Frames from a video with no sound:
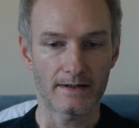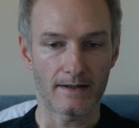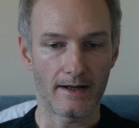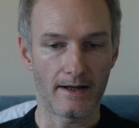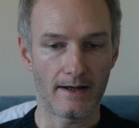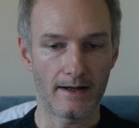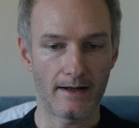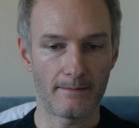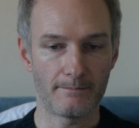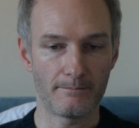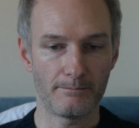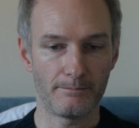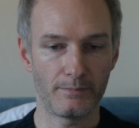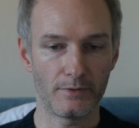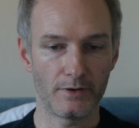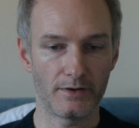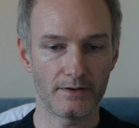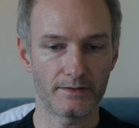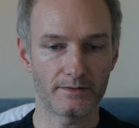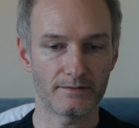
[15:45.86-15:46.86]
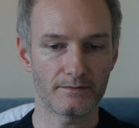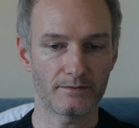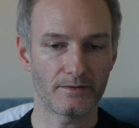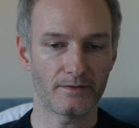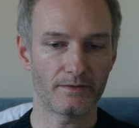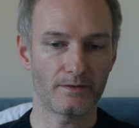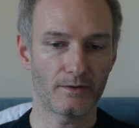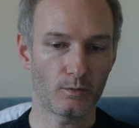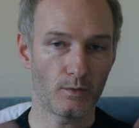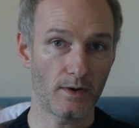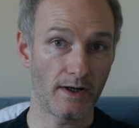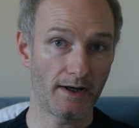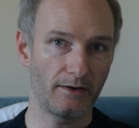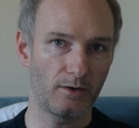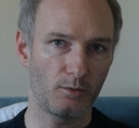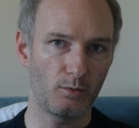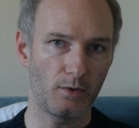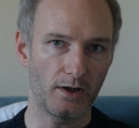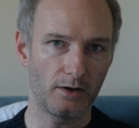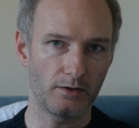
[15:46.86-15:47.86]
but the way of
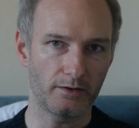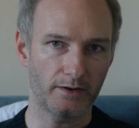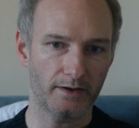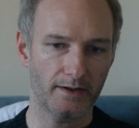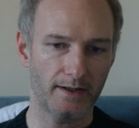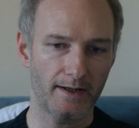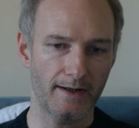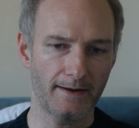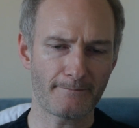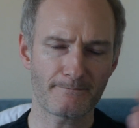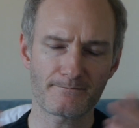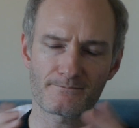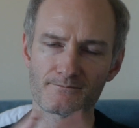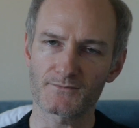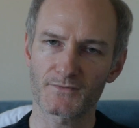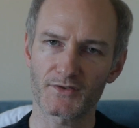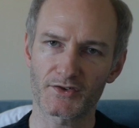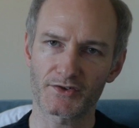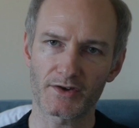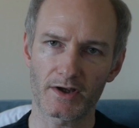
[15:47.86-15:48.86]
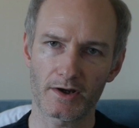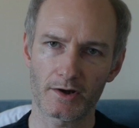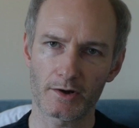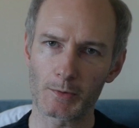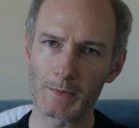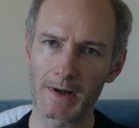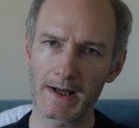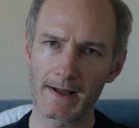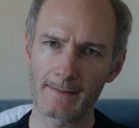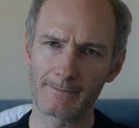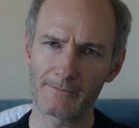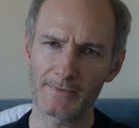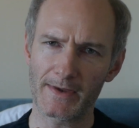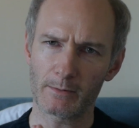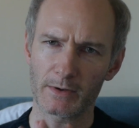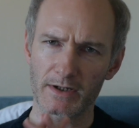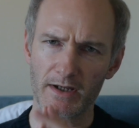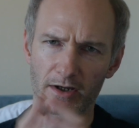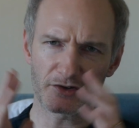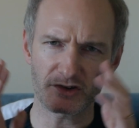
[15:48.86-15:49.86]
the world, okay? So there
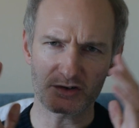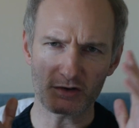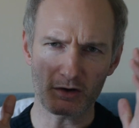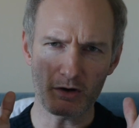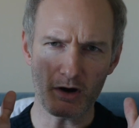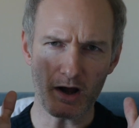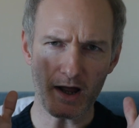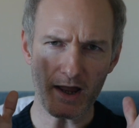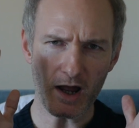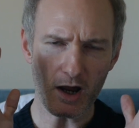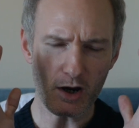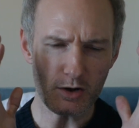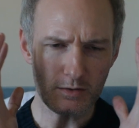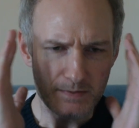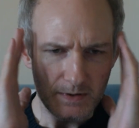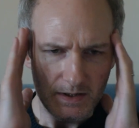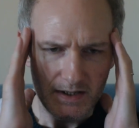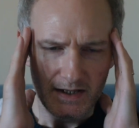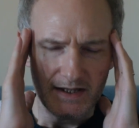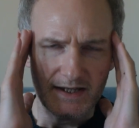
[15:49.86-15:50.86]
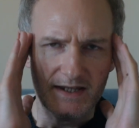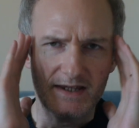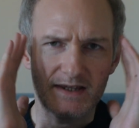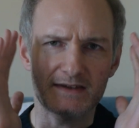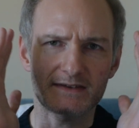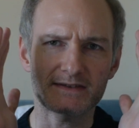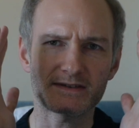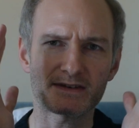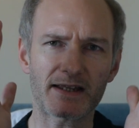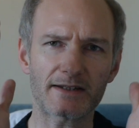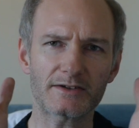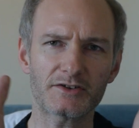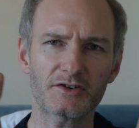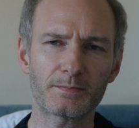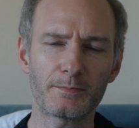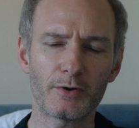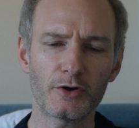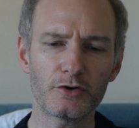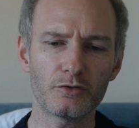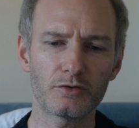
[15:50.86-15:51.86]
we go. So I hope that
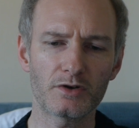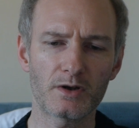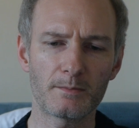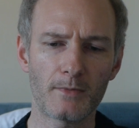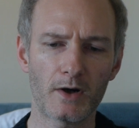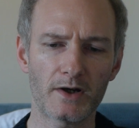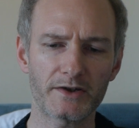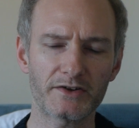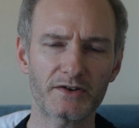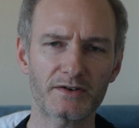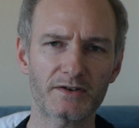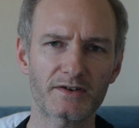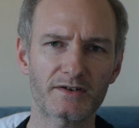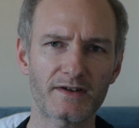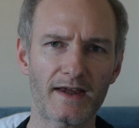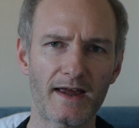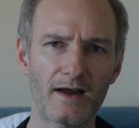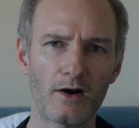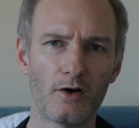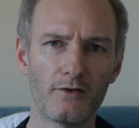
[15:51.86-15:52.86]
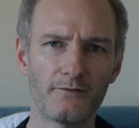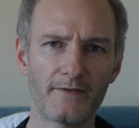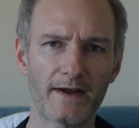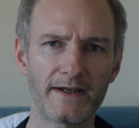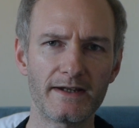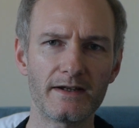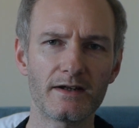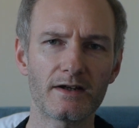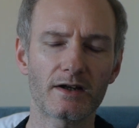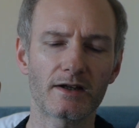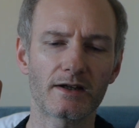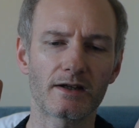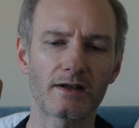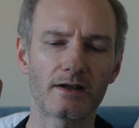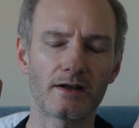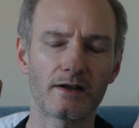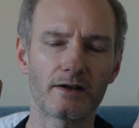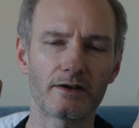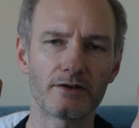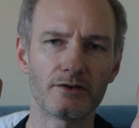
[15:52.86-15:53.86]
just put you in the mindset of a
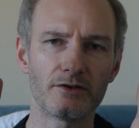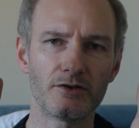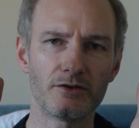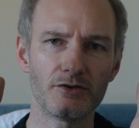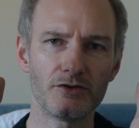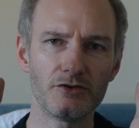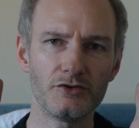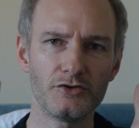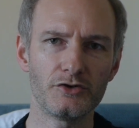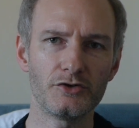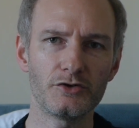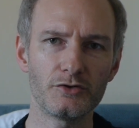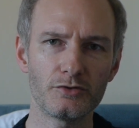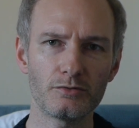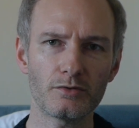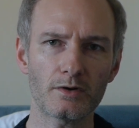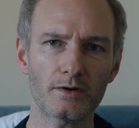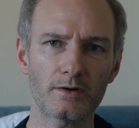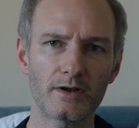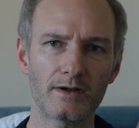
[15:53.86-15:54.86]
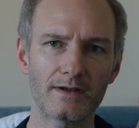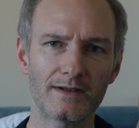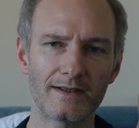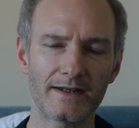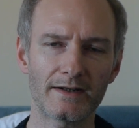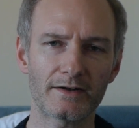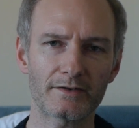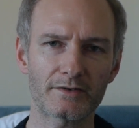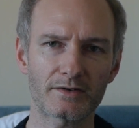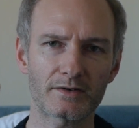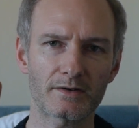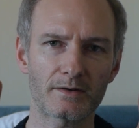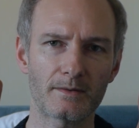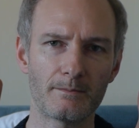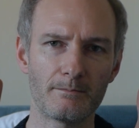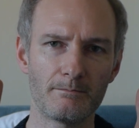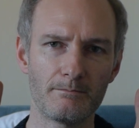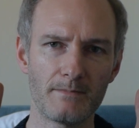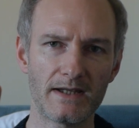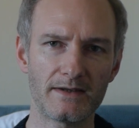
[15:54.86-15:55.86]
new Linux
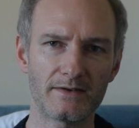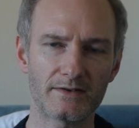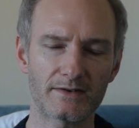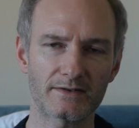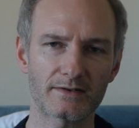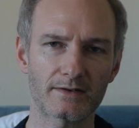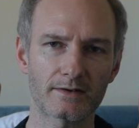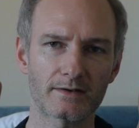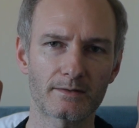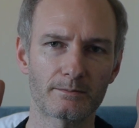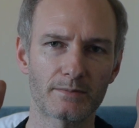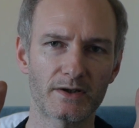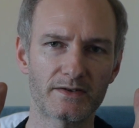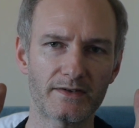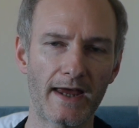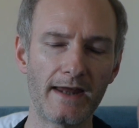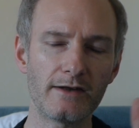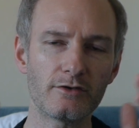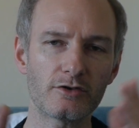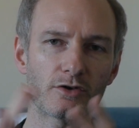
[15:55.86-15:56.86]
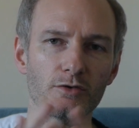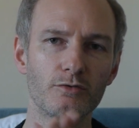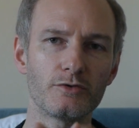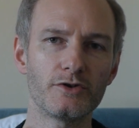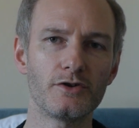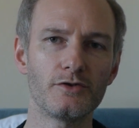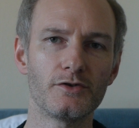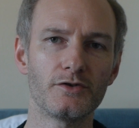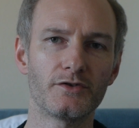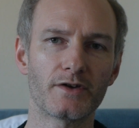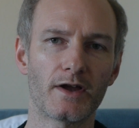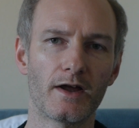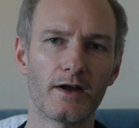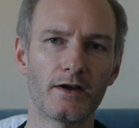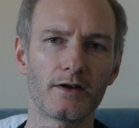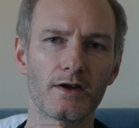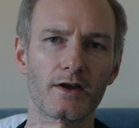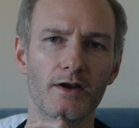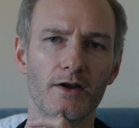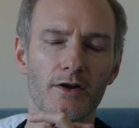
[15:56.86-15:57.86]
Mint potential user
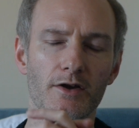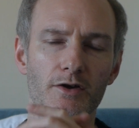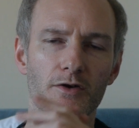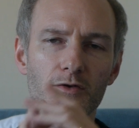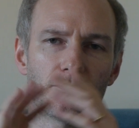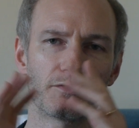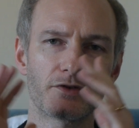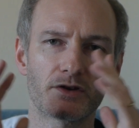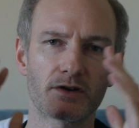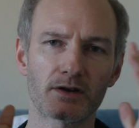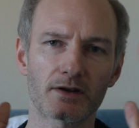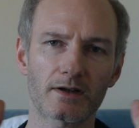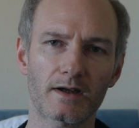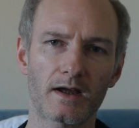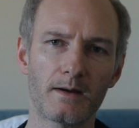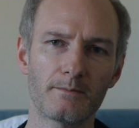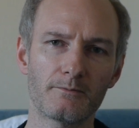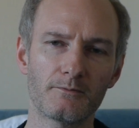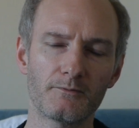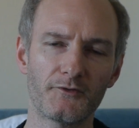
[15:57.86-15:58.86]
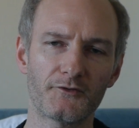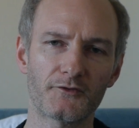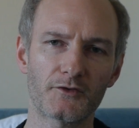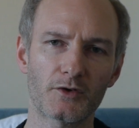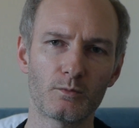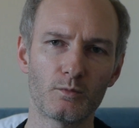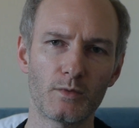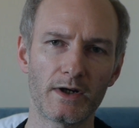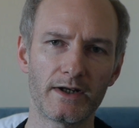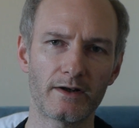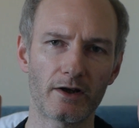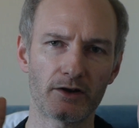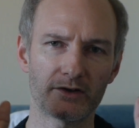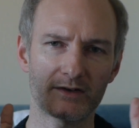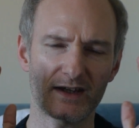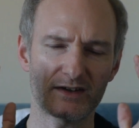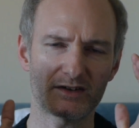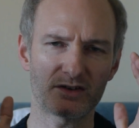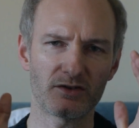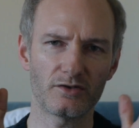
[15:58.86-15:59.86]
who's come from
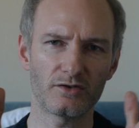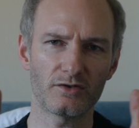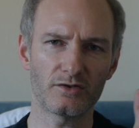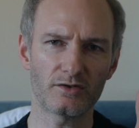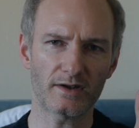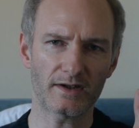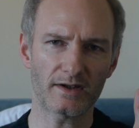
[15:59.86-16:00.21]
Windows, isn't